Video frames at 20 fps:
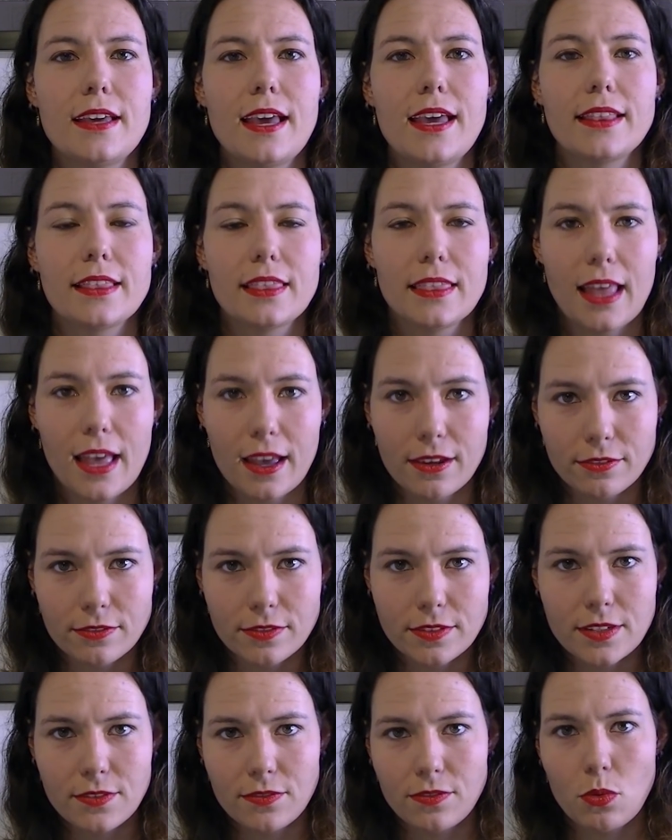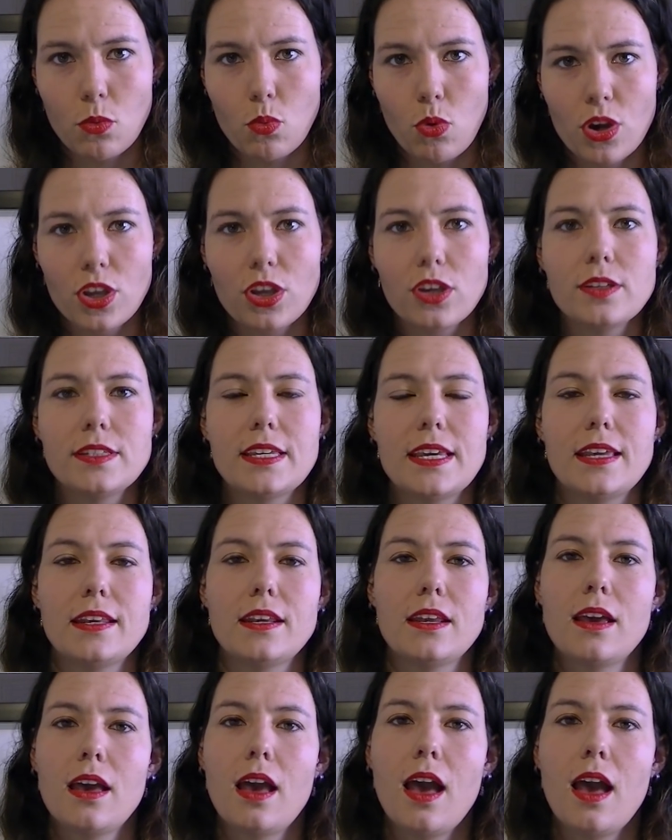and loved for what you did.